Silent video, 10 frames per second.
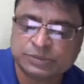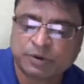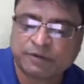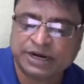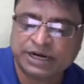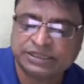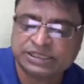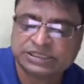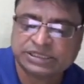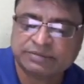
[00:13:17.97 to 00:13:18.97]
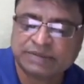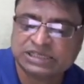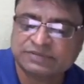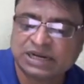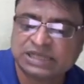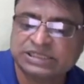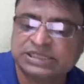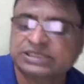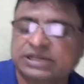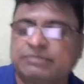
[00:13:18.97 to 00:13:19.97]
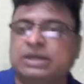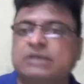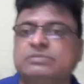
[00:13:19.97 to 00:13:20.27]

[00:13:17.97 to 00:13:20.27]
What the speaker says: provided this term as well as this term becomes